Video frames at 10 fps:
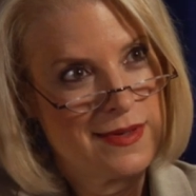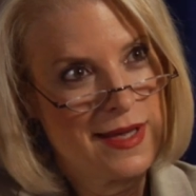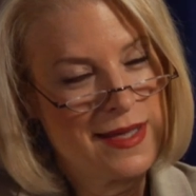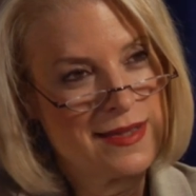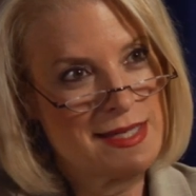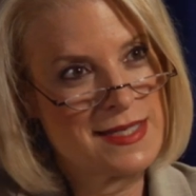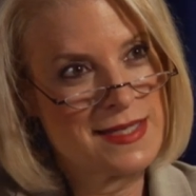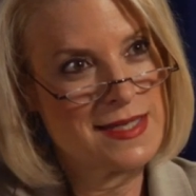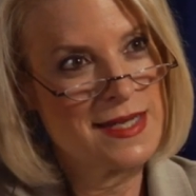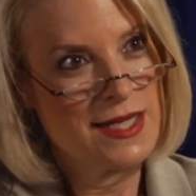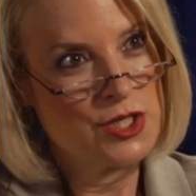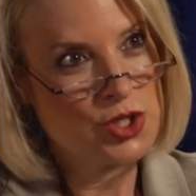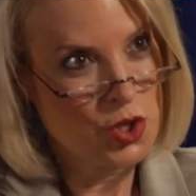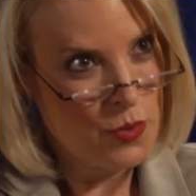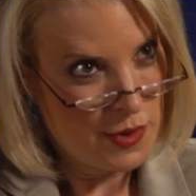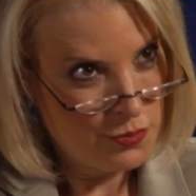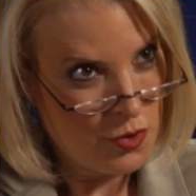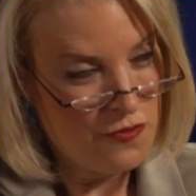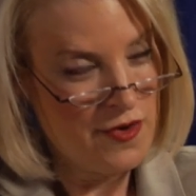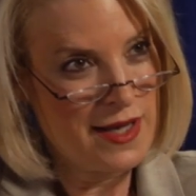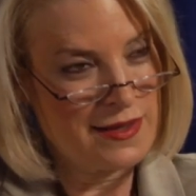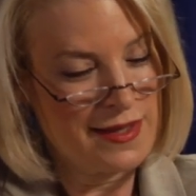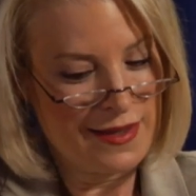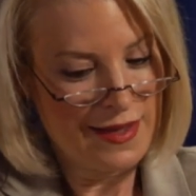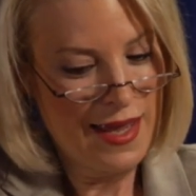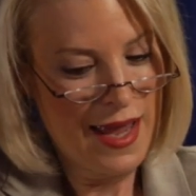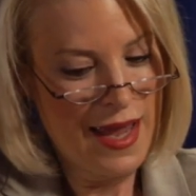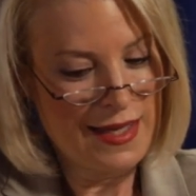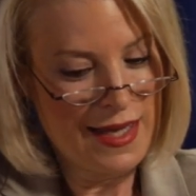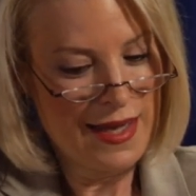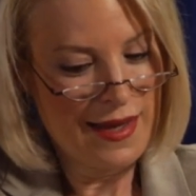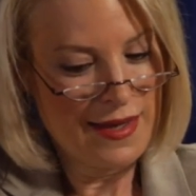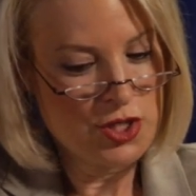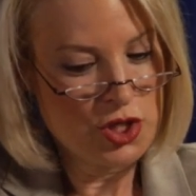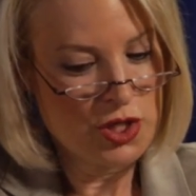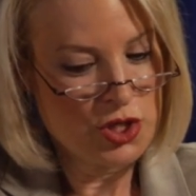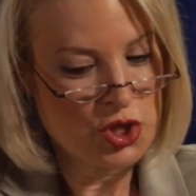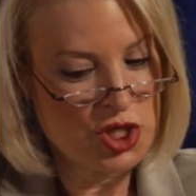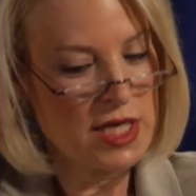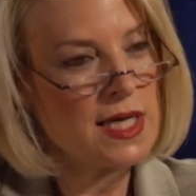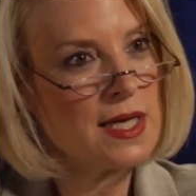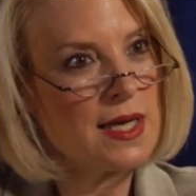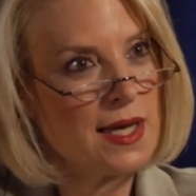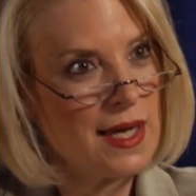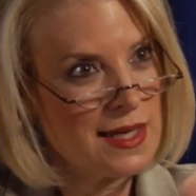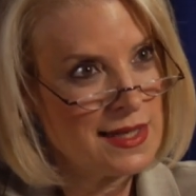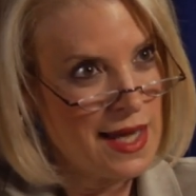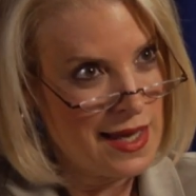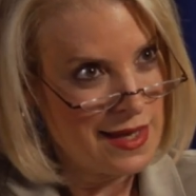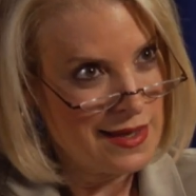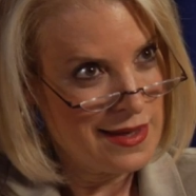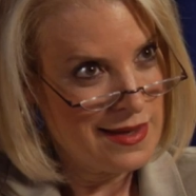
in this genomic profiling, mm-hmm. and G and A.